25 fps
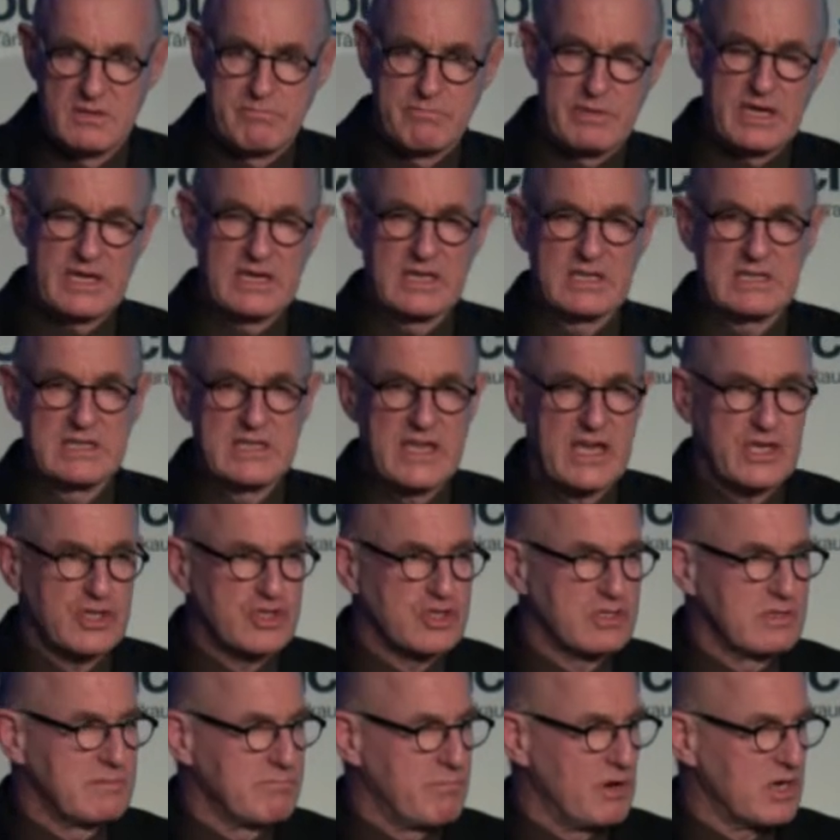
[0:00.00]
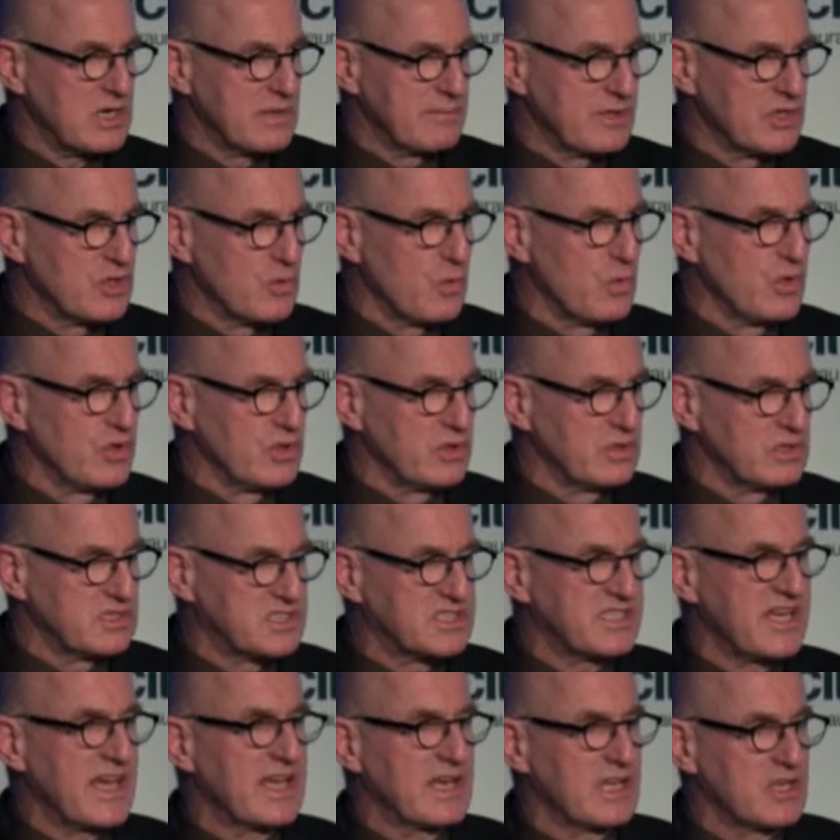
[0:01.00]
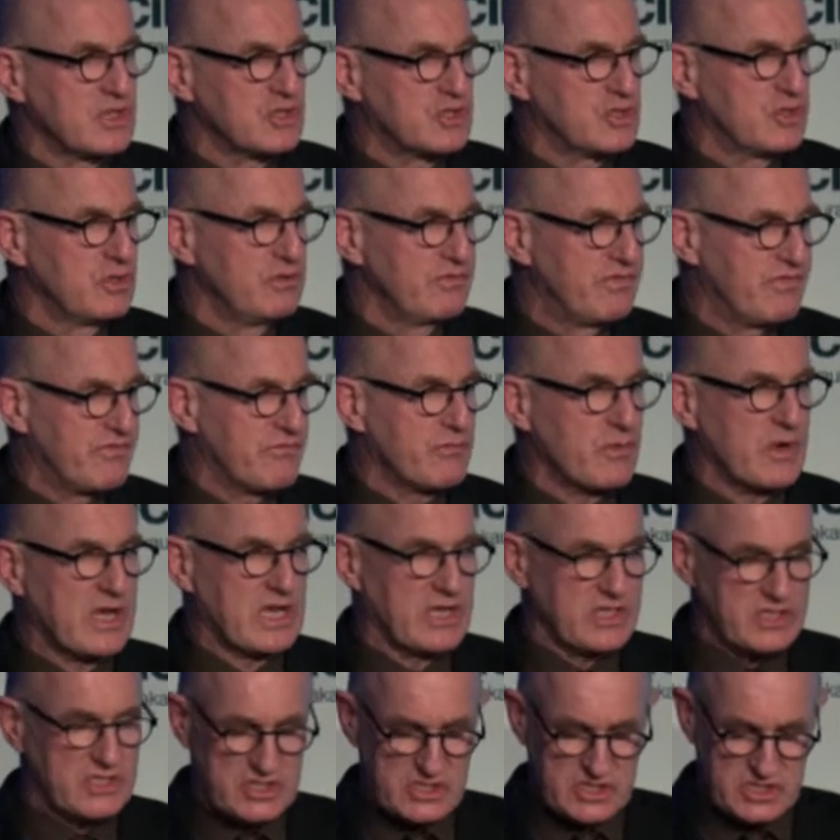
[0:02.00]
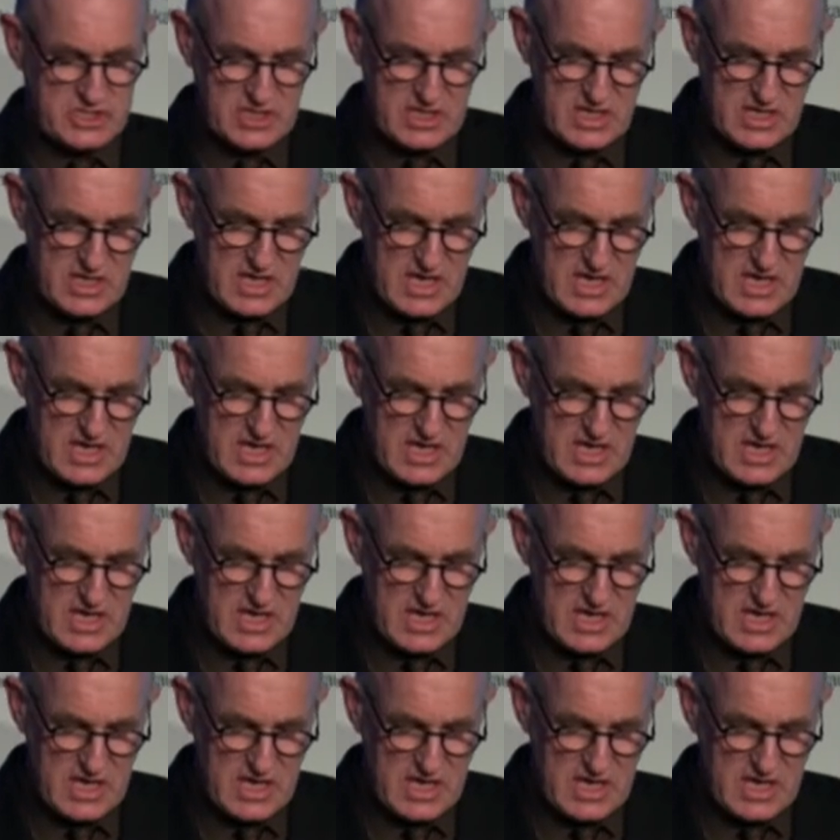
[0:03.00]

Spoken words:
big little nation, bottom of the world, sailing 2 frigates